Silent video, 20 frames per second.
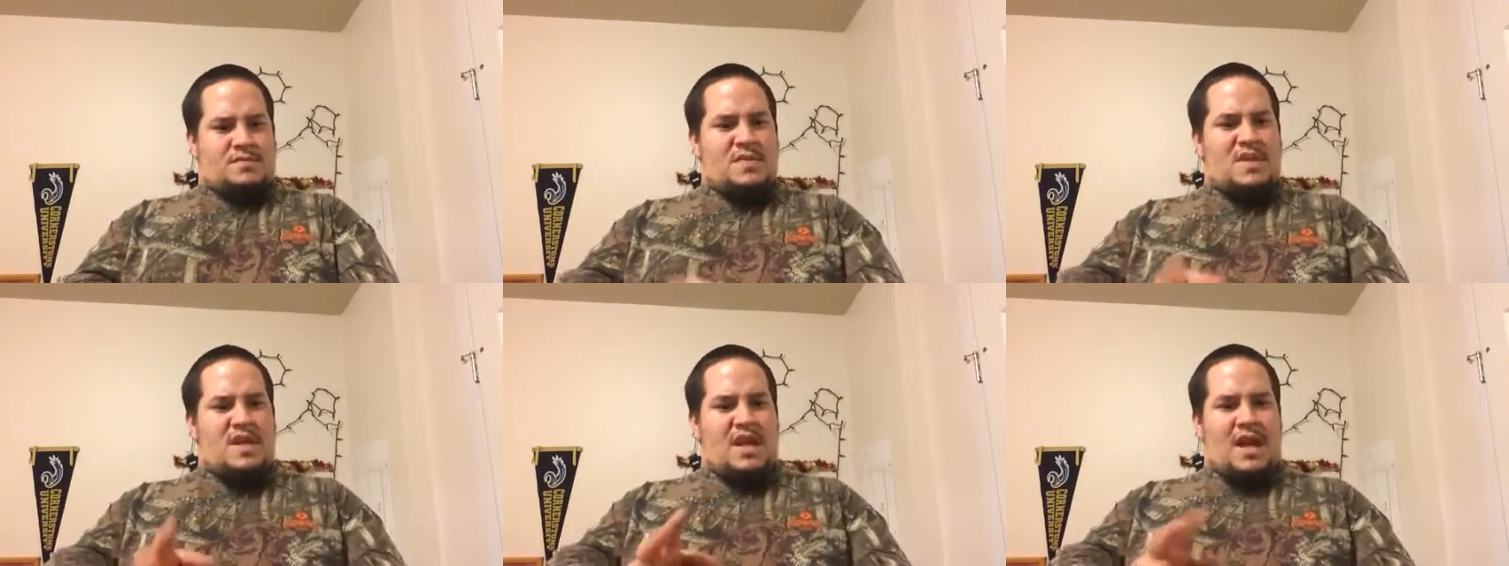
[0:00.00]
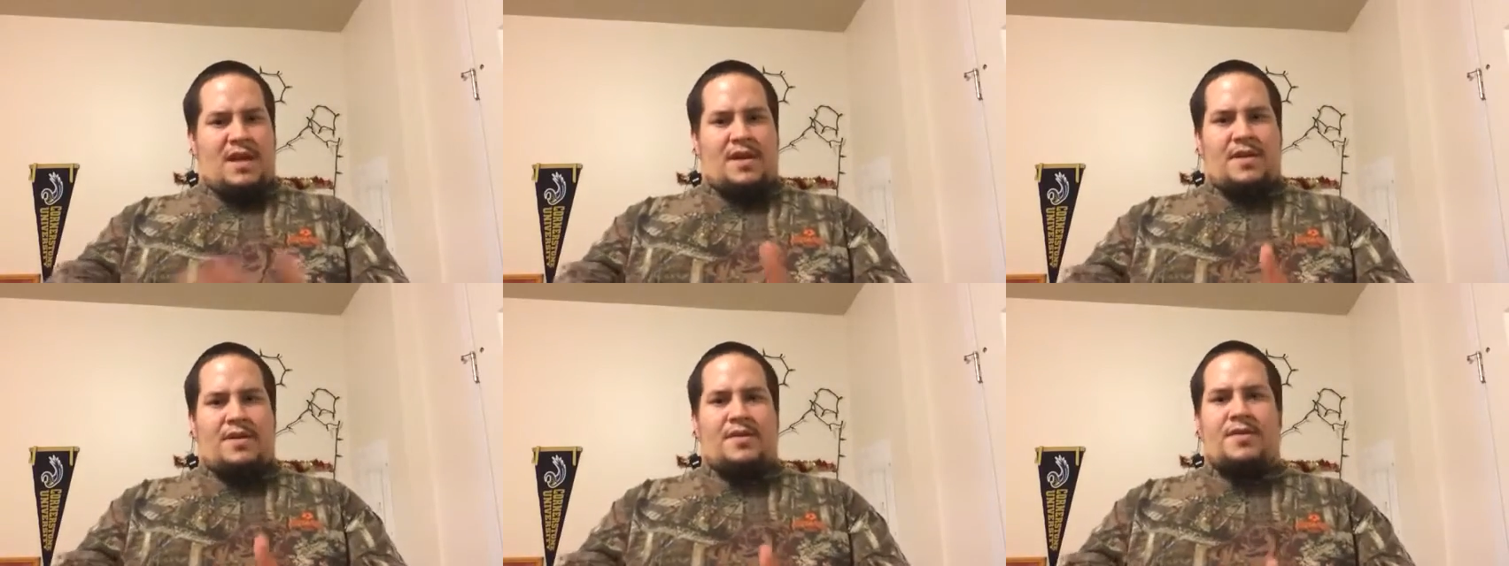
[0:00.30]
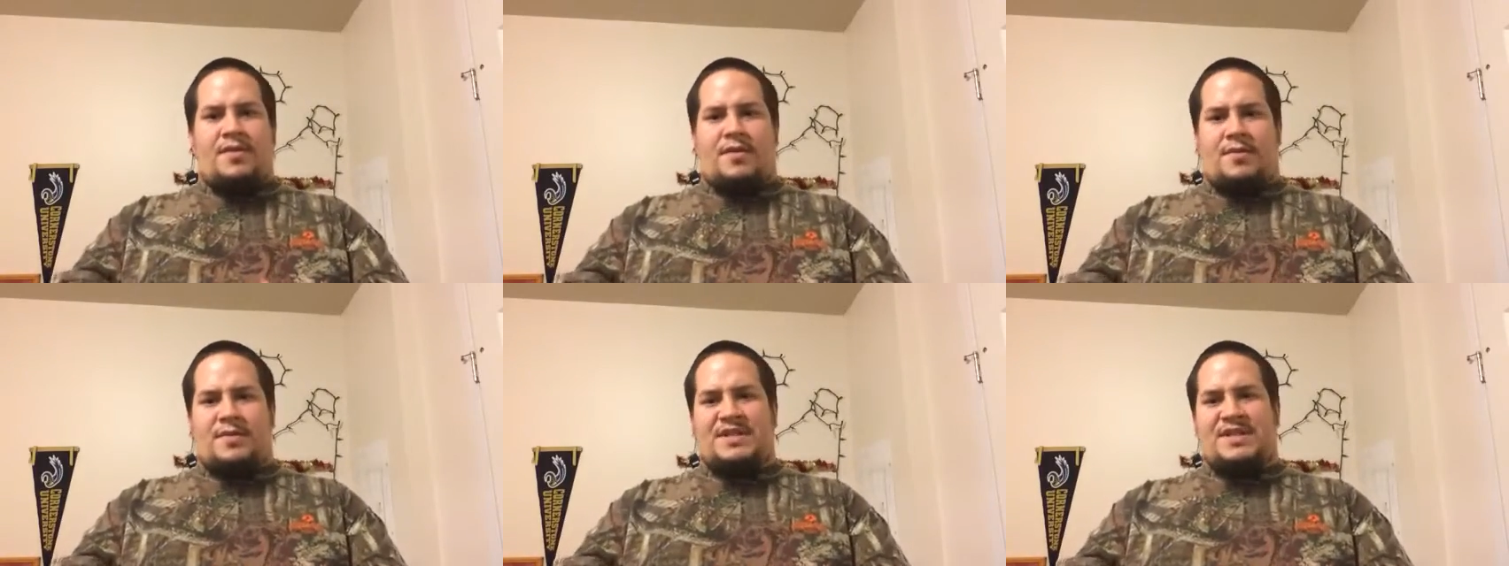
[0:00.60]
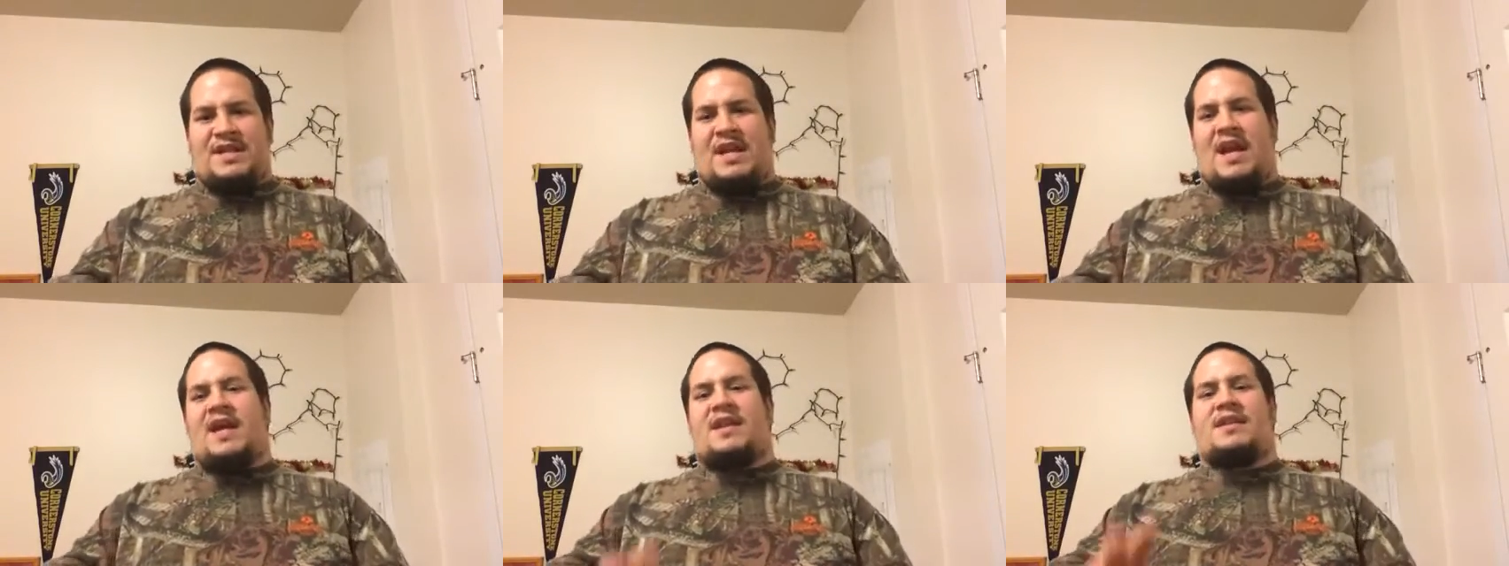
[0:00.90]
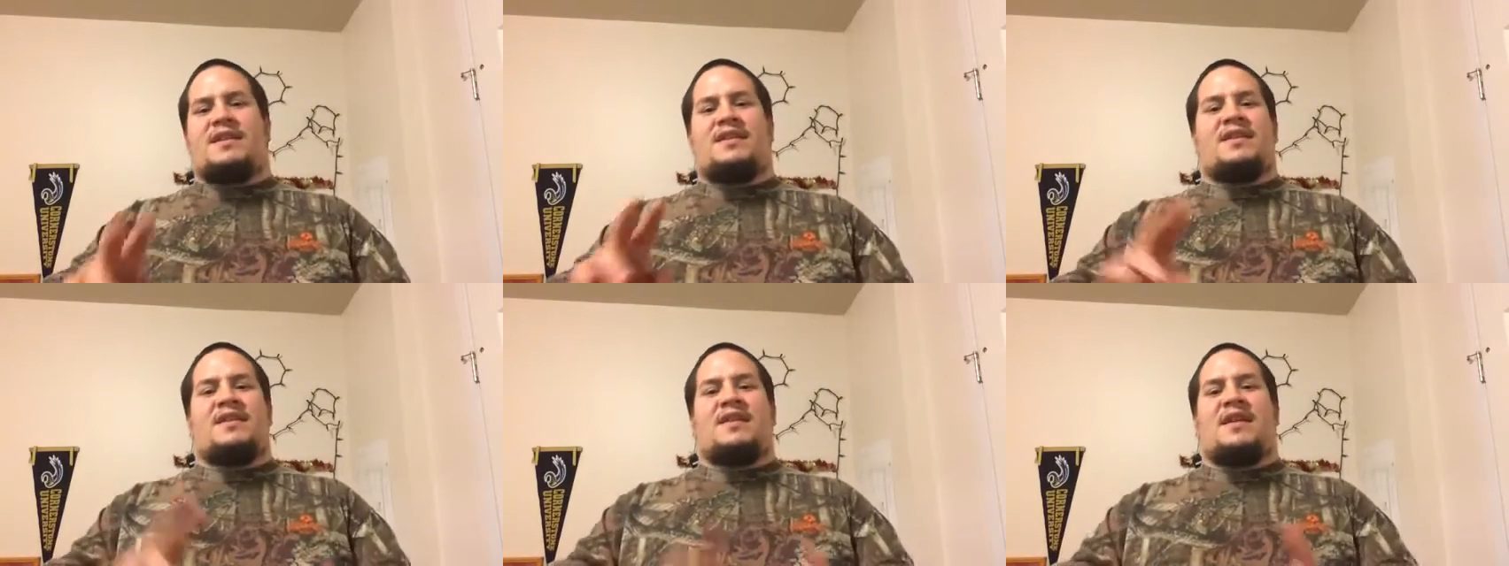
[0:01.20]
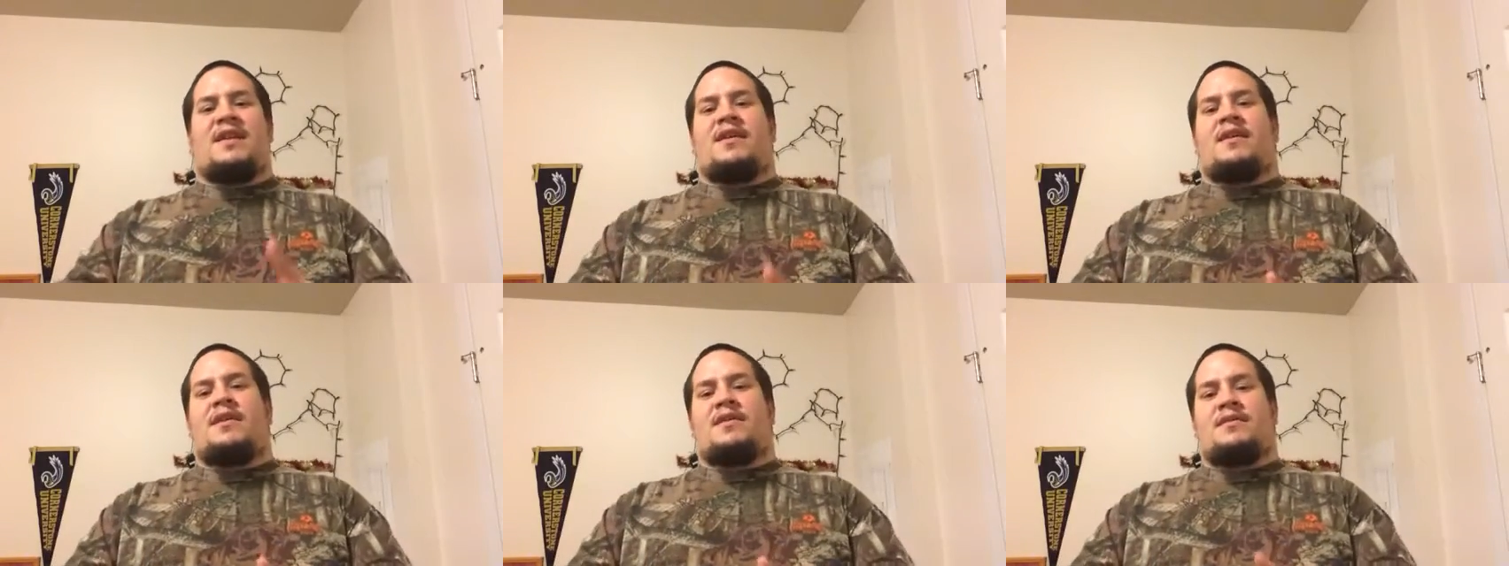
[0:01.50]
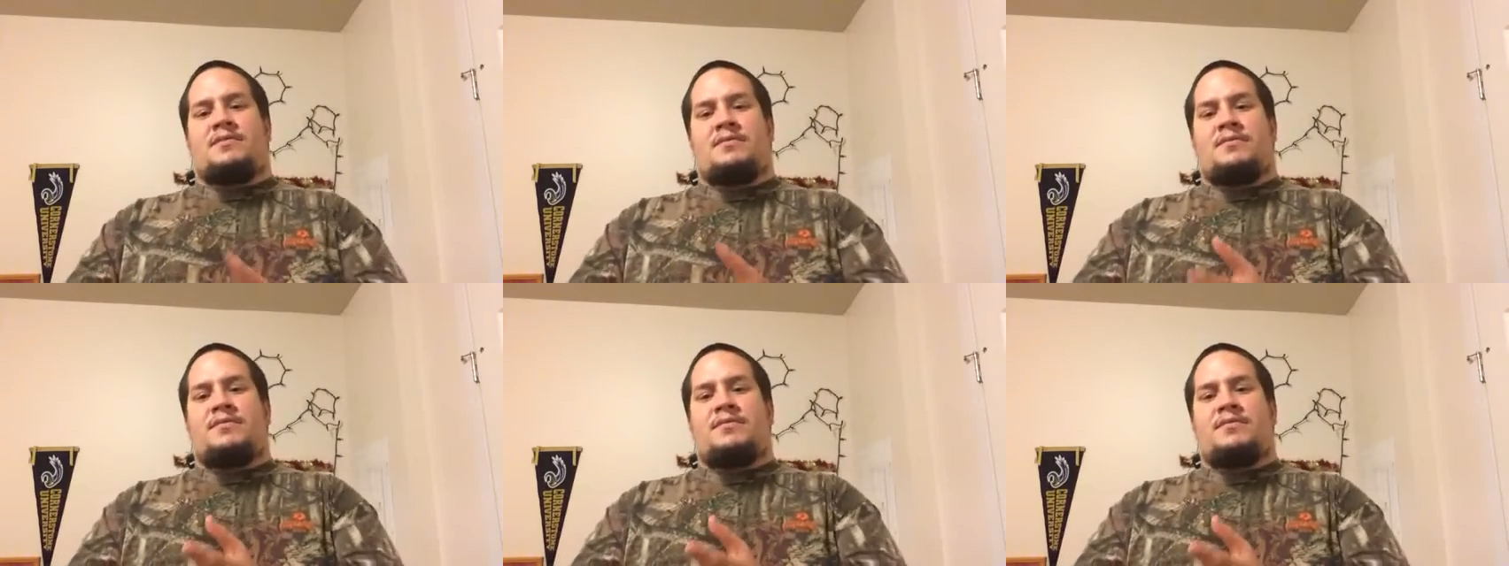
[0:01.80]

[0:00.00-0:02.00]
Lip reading: You got your thermostat. You need a